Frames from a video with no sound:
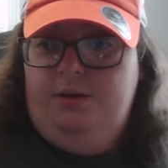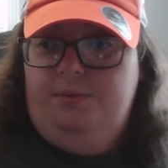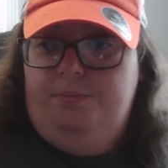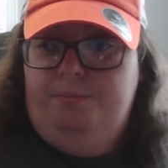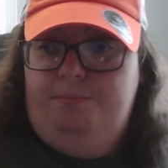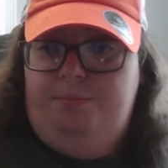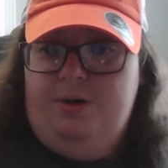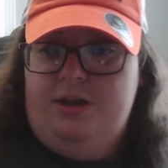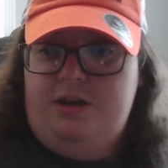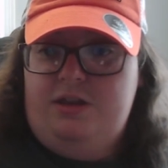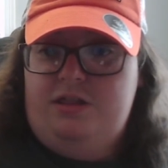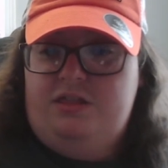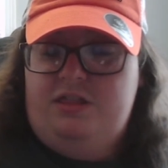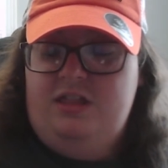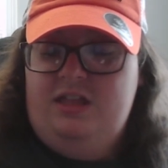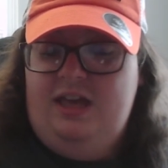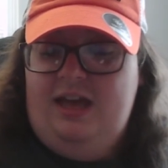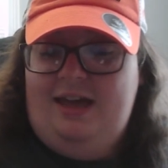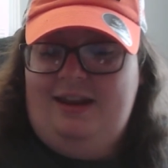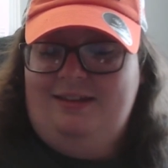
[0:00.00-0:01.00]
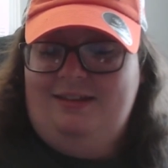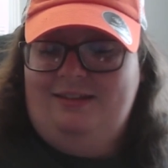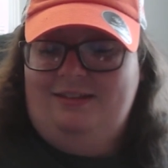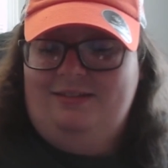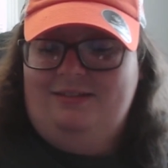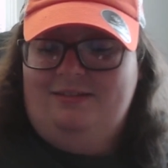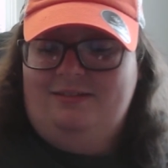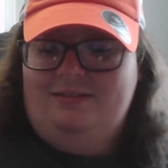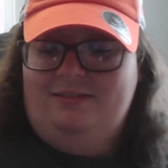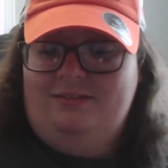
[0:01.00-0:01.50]
But
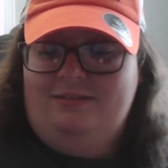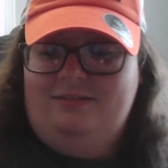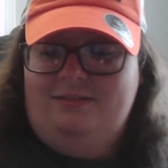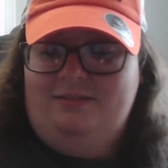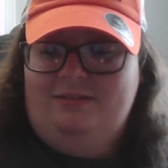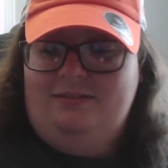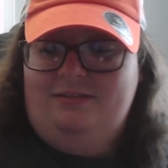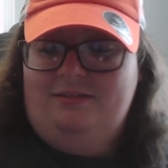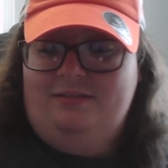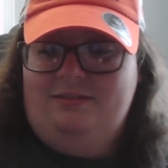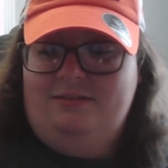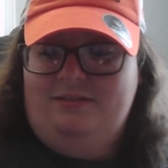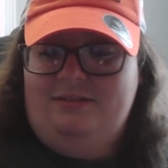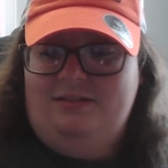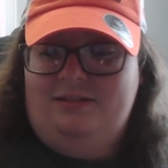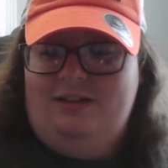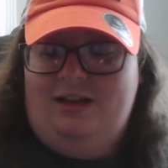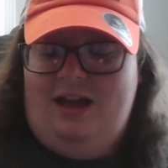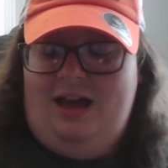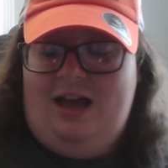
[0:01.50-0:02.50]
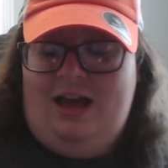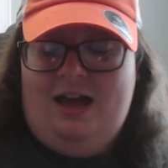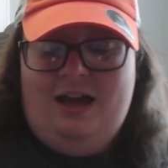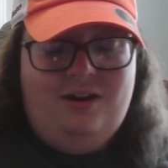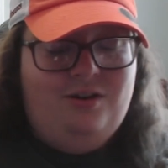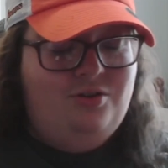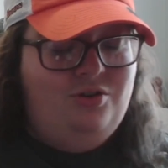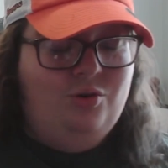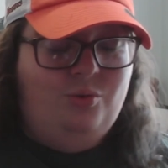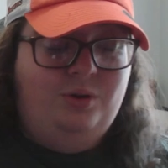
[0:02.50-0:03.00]
Seattle, I
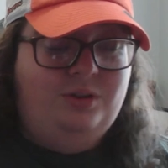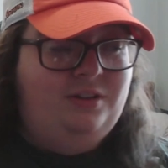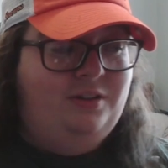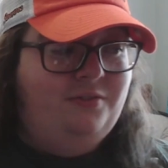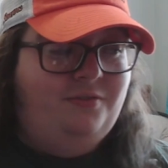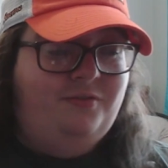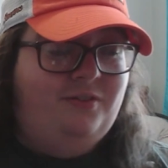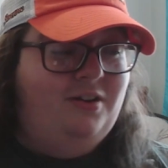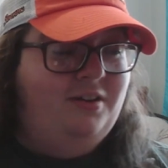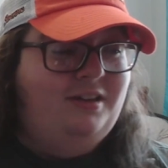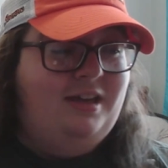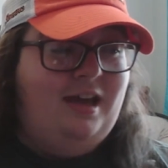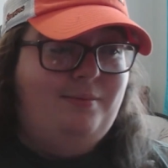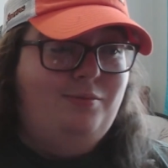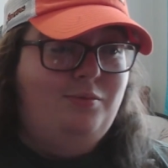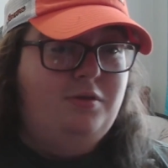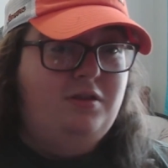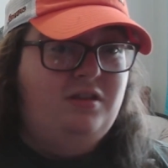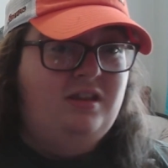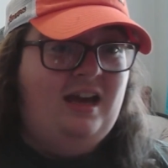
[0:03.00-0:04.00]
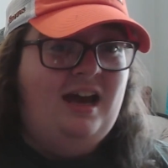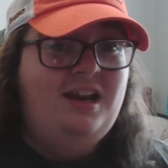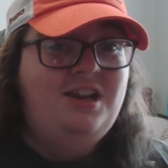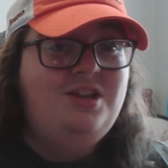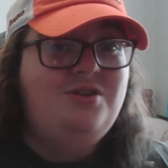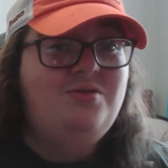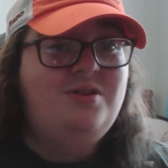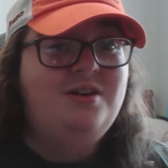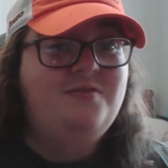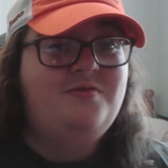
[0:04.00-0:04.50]
don't know what the fuck happened with it. How do
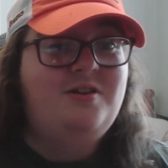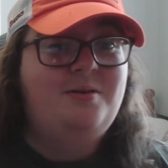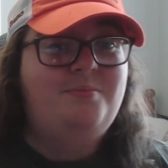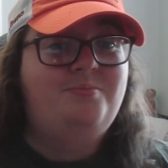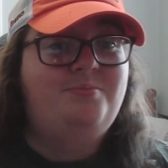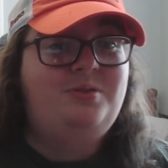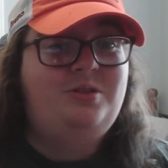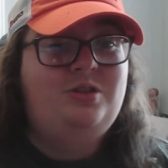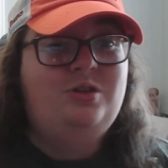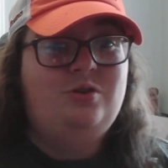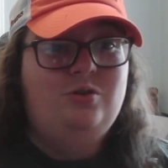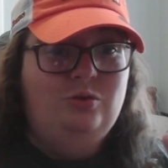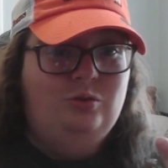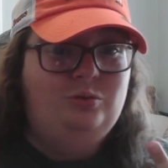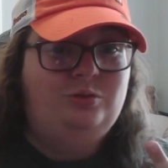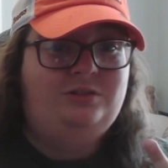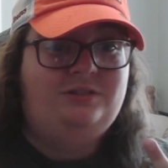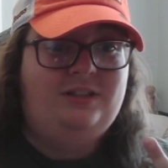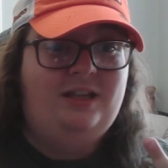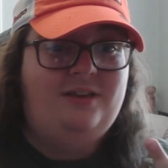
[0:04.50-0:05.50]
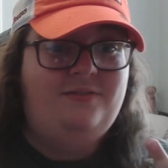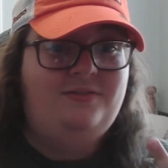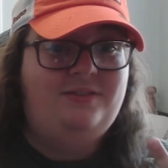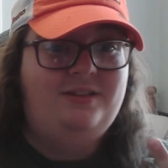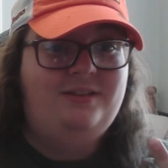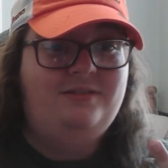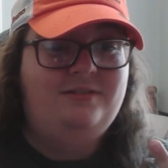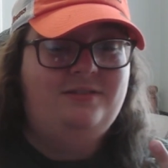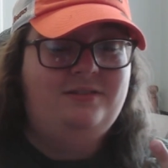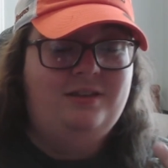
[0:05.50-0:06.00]
you give up 2
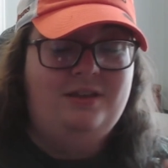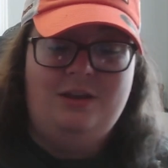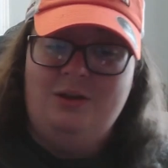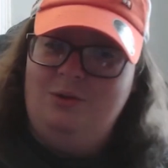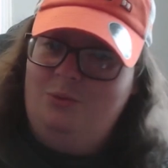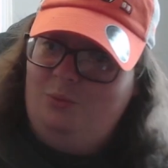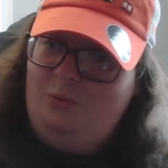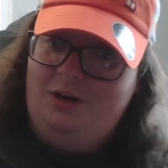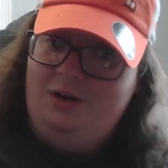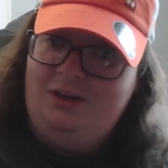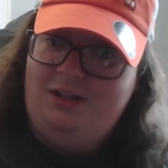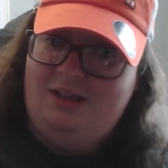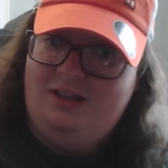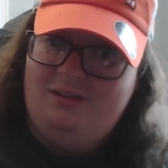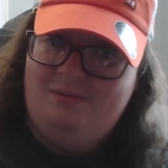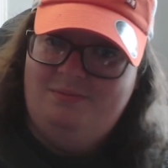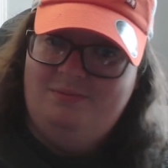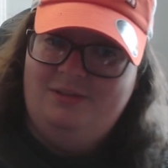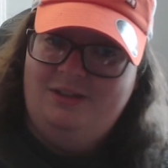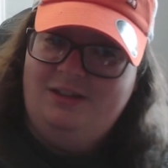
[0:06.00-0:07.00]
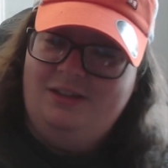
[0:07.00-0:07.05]
safeties in one game?